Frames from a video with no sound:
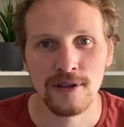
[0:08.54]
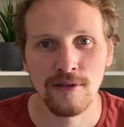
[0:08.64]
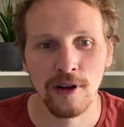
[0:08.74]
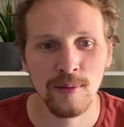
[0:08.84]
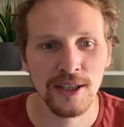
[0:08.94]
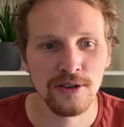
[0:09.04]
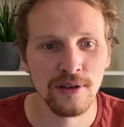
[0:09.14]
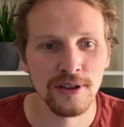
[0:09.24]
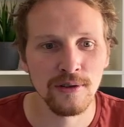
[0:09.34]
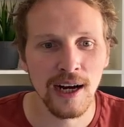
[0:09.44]
of all, make
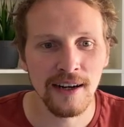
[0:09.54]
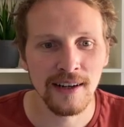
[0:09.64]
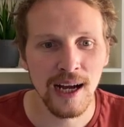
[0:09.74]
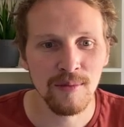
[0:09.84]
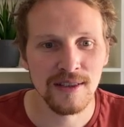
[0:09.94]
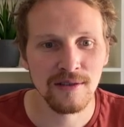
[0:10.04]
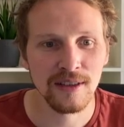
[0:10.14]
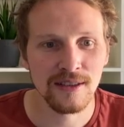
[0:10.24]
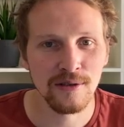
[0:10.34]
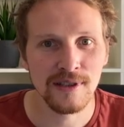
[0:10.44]
sure you are an Amazon
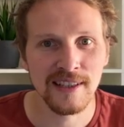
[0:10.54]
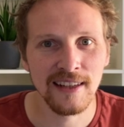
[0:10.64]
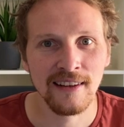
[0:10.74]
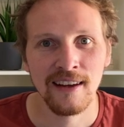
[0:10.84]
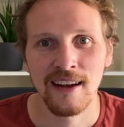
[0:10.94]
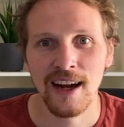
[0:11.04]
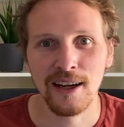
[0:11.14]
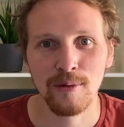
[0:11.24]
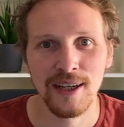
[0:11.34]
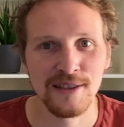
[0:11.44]
associate,
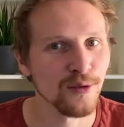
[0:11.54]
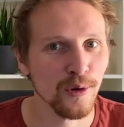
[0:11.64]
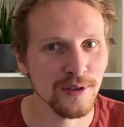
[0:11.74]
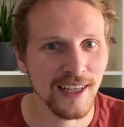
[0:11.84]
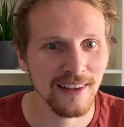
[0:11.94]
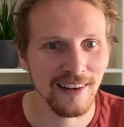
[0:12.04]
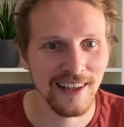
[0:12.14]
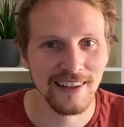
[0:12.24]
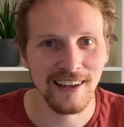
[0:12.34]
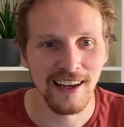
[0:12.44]
otherwise you won't get a
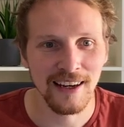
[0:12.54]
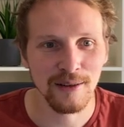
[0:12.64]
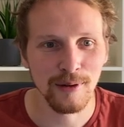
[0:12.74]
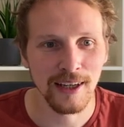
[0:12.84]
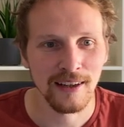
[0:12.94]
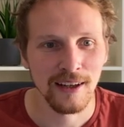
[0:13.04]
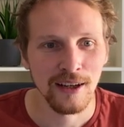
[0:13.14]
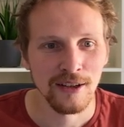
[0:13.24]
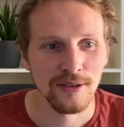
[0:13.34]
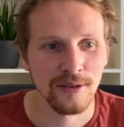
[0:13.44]
link anyway.
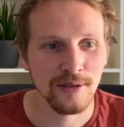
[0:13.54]
To do